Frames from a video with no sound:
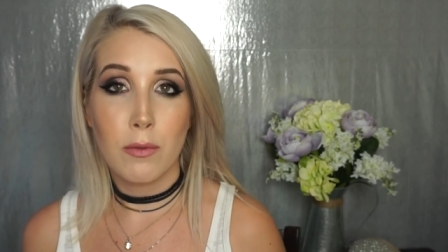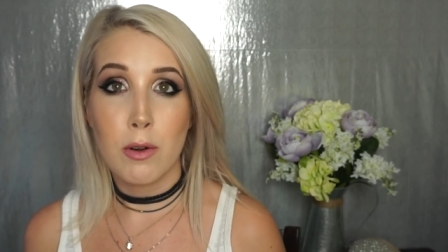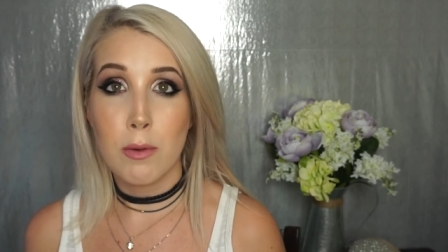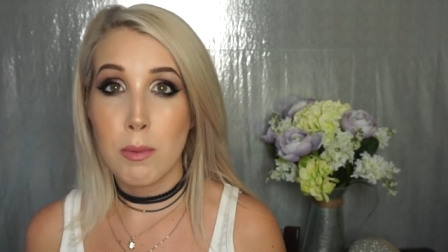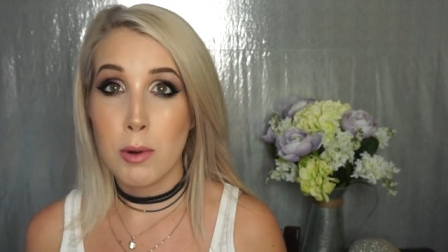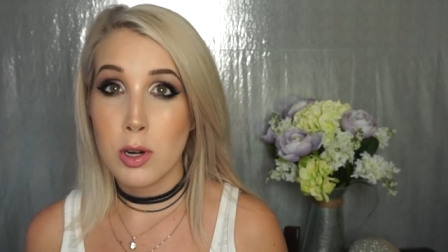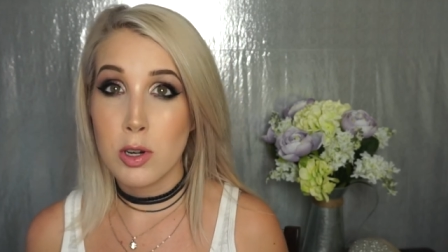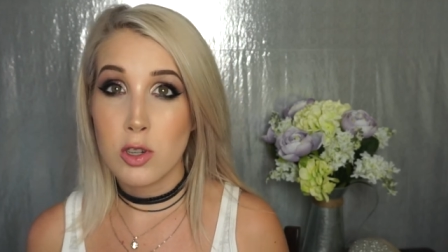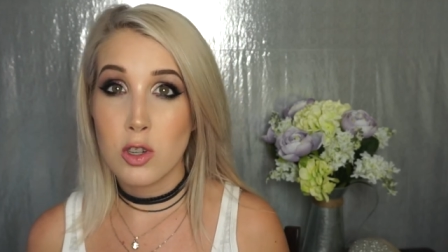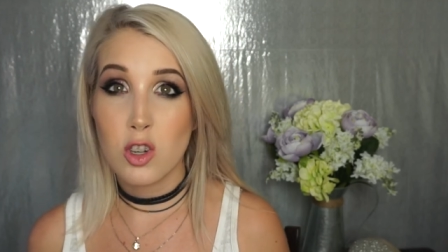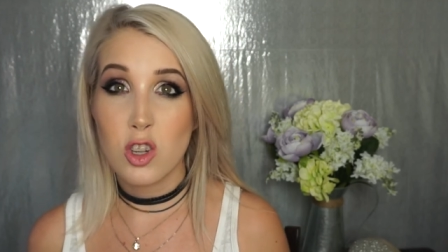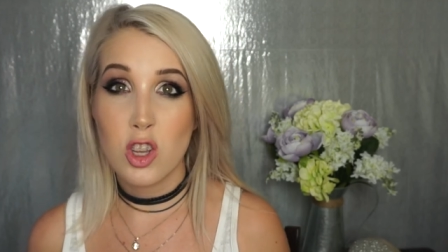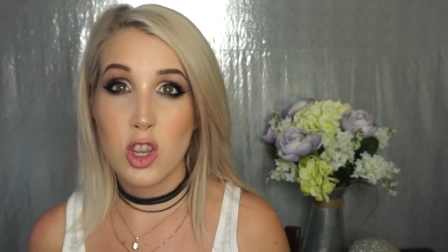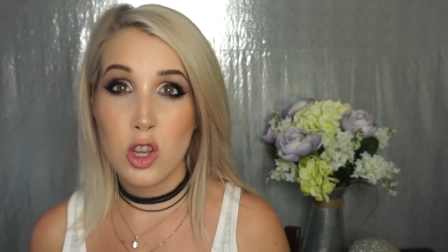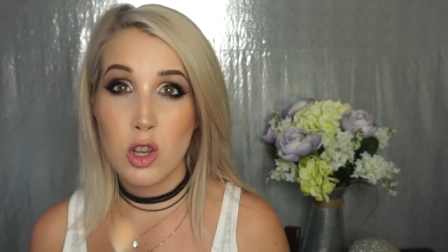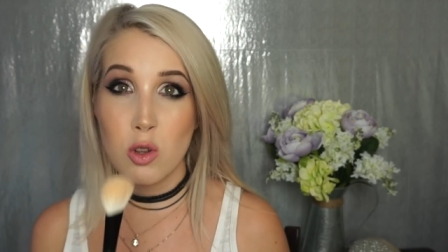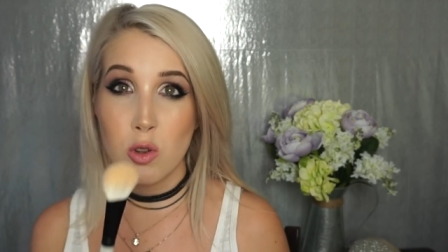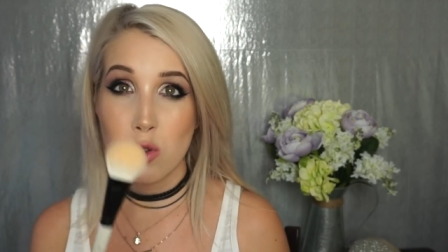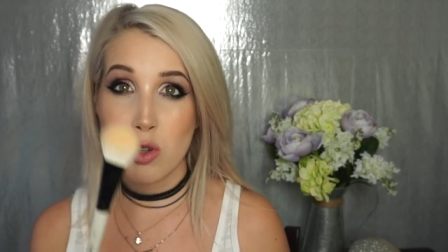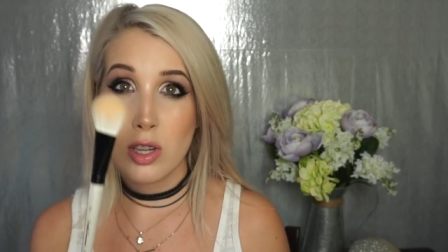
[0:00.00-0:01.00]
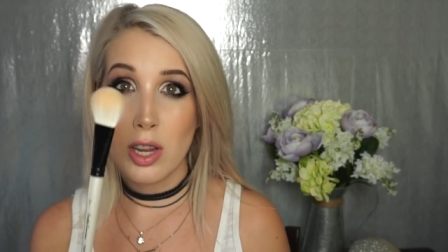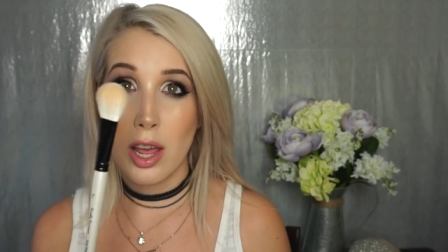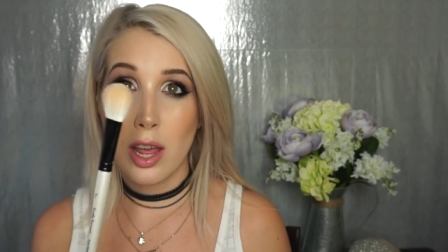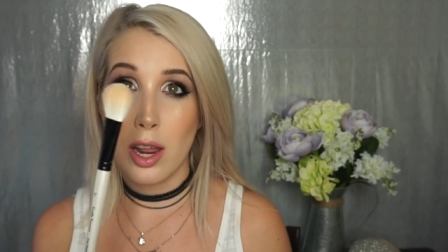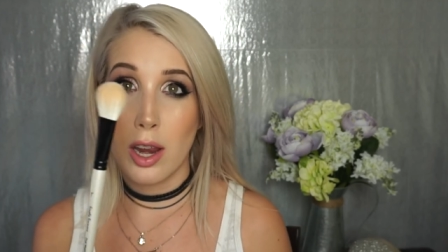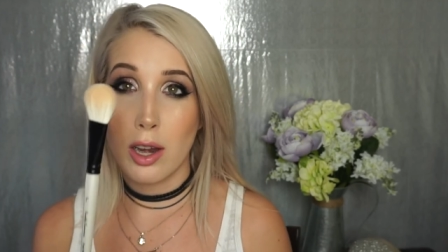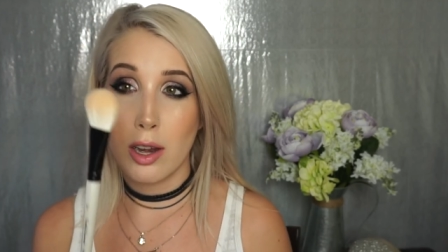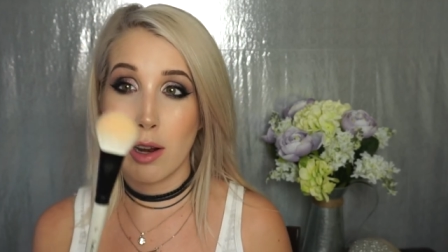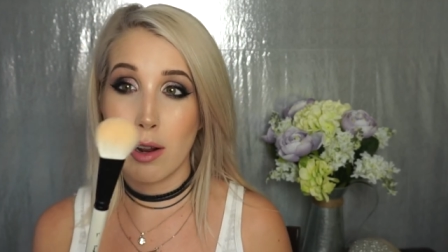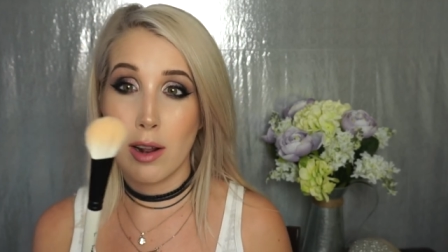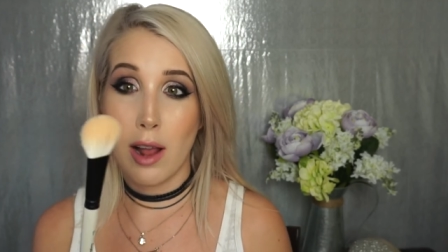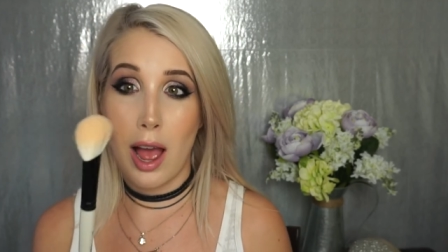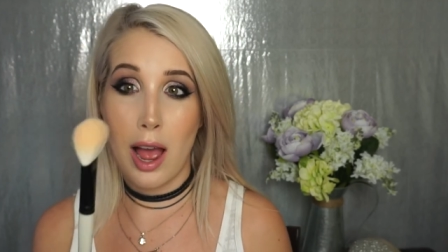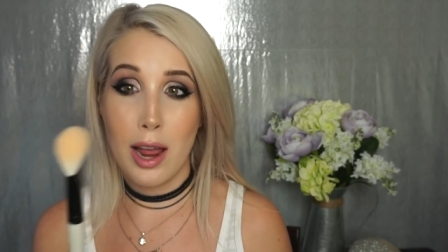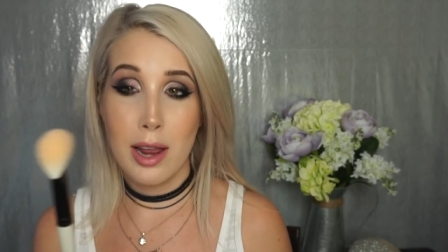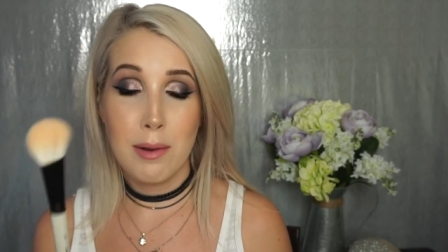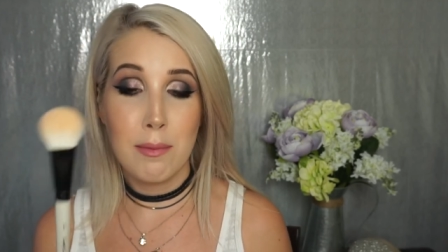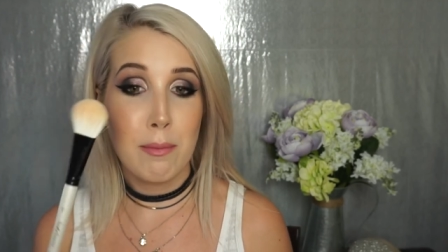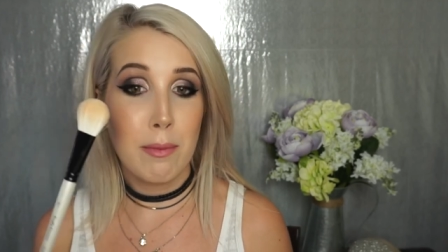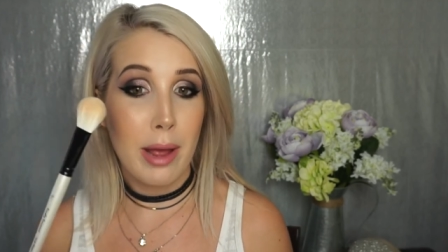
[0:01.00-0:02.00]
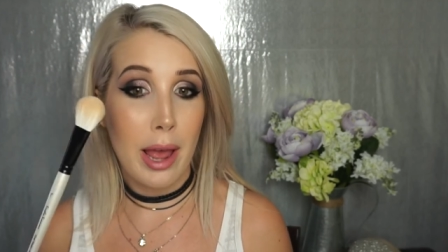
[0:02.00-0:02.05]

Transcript: for personal use, and I,